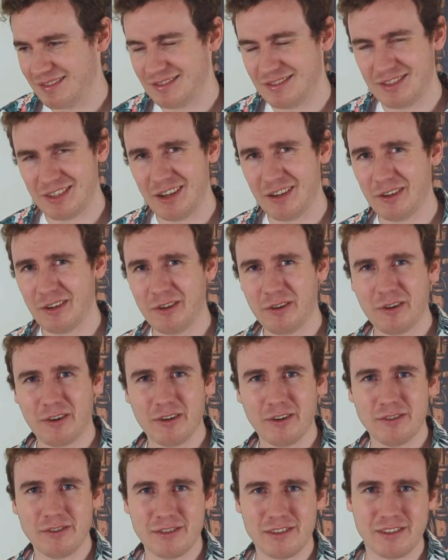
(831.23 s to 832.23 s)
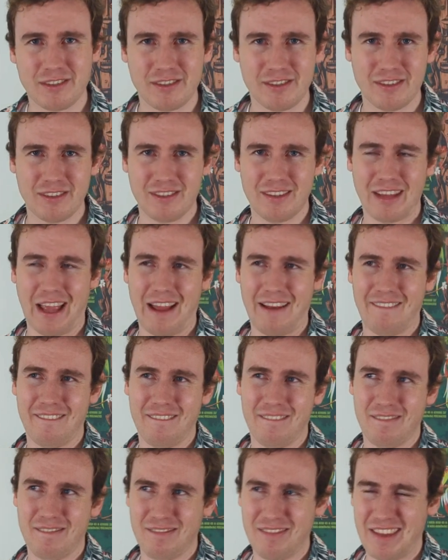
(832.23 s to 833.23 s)
Jungle Cruise,
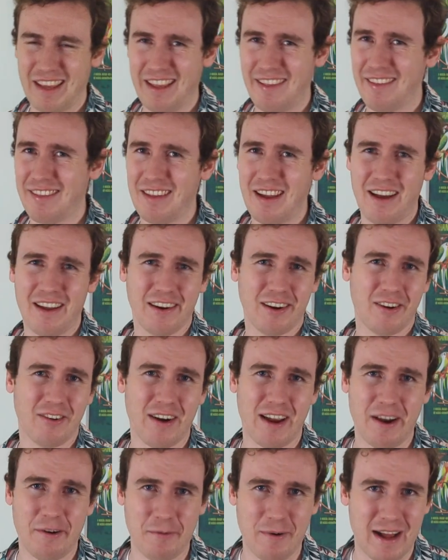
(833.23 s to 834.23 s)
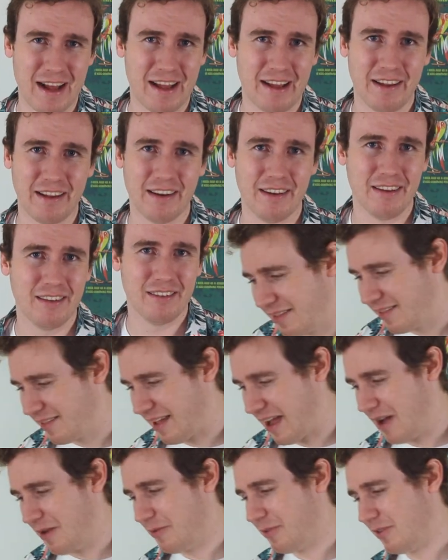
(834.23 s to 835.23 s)
it's not a great ride. It
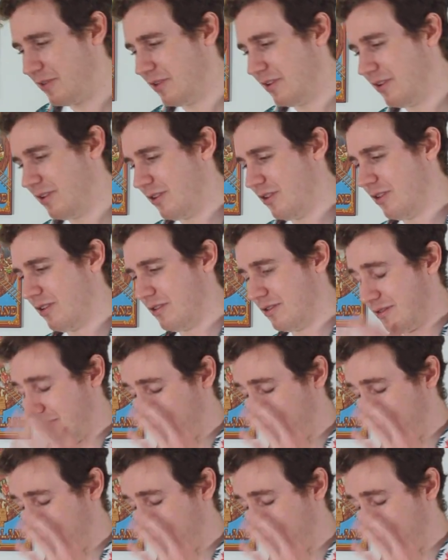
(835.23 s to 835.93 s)
sounds a little